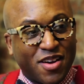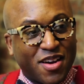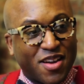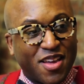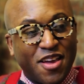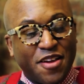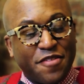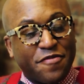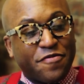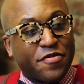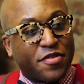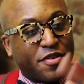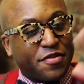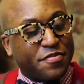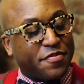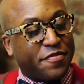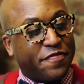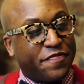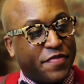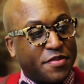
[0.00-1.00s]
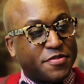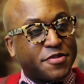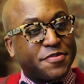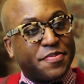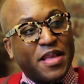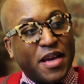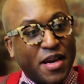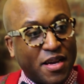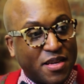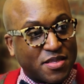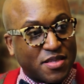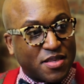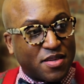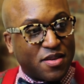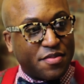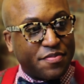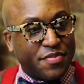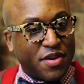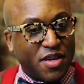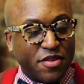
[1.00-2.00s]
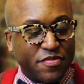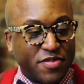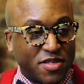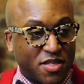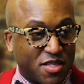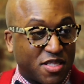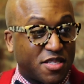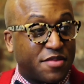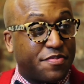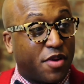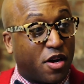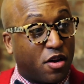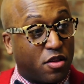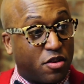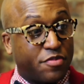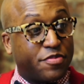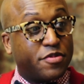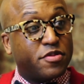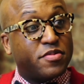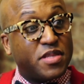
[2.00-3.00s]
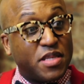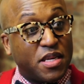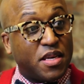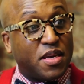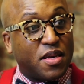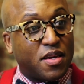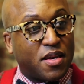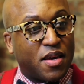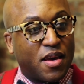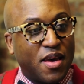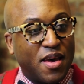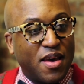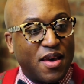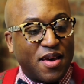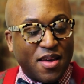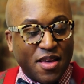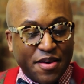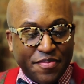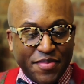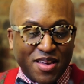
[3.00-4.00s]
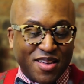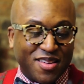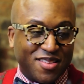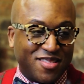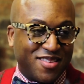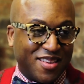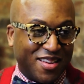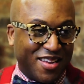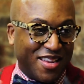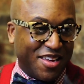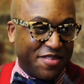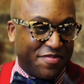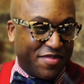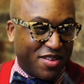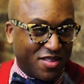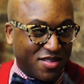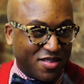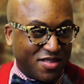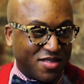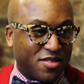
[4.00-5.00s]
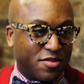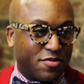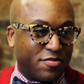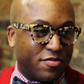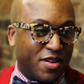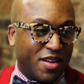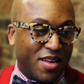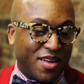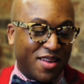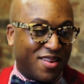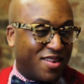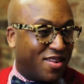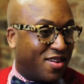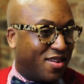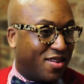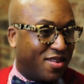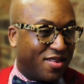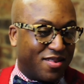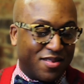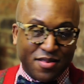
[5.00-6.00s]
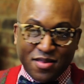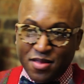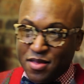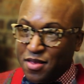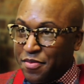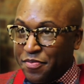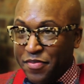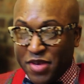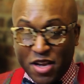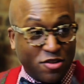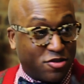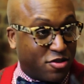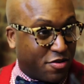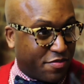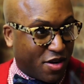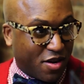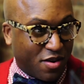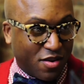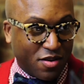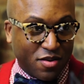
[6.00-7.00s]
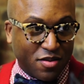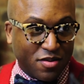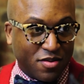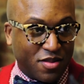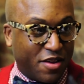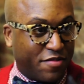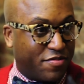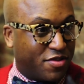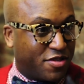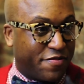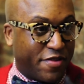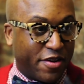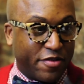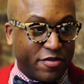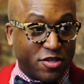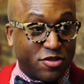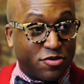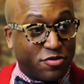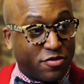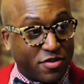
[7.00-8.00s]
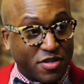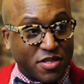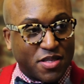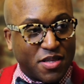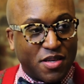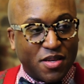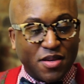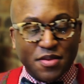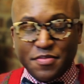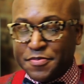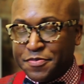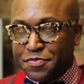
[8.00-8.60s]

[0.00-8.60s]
I came from Phipps Plaza, but it was a smaller boutique coming into Neiman's in the major mall that was very touristy